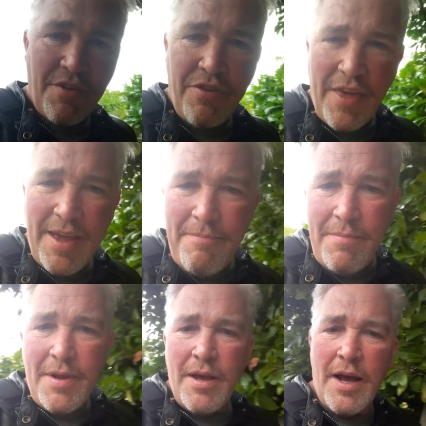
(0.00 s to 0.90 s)
a theme,
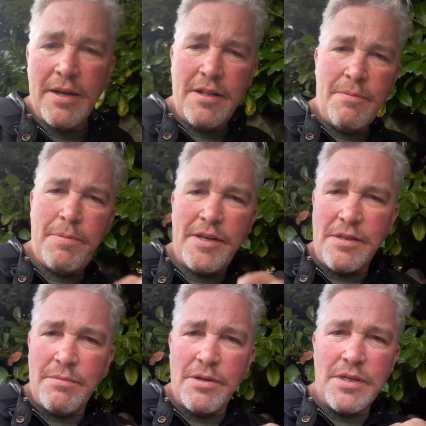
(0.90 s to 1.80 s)
a little piece
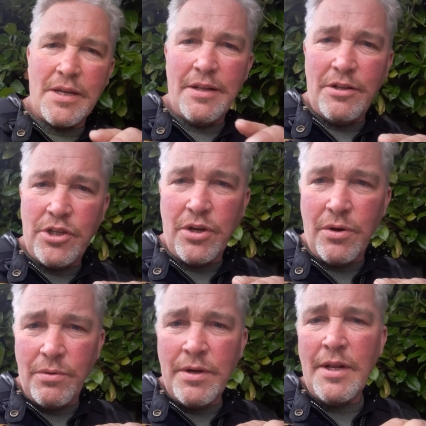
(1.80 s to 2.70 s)
of music, a little
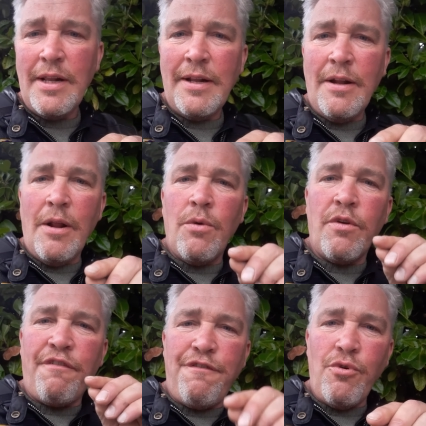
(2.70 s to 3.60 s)
tune
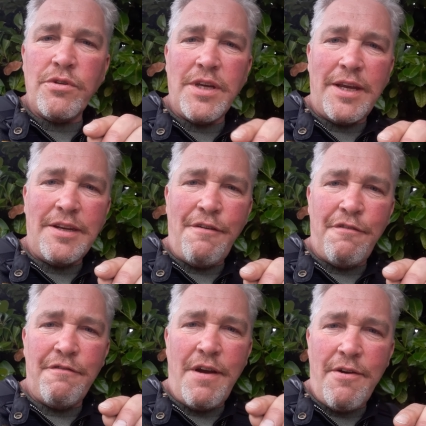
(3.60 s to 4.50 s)
with 14
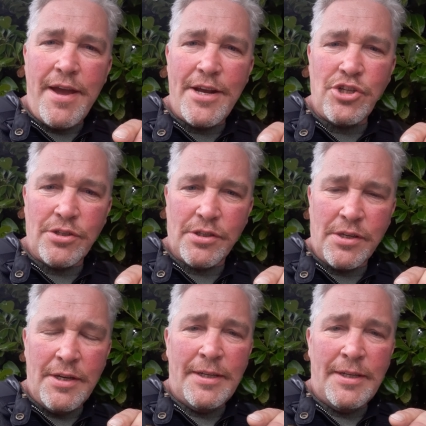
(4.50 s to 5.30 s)
different variations